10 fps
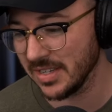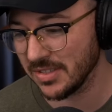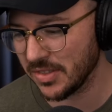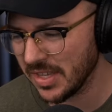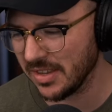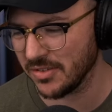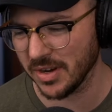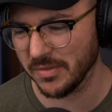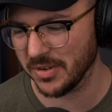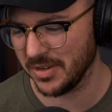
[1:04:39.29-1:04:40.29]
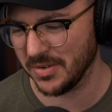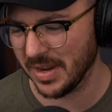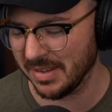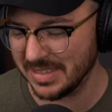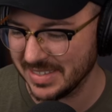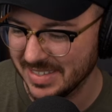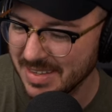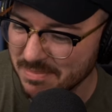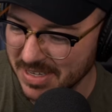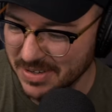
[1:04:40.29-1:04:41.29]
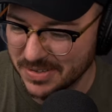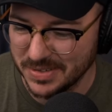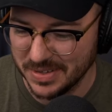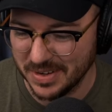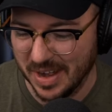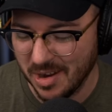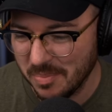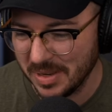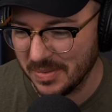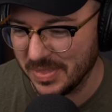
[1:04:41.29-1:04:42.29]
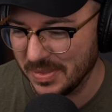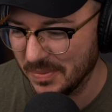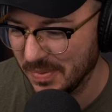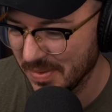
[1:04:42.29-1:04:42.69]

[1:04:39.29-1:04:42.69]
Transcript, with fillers: So thank you, Trevor. You don't have to tip me. You're helping with the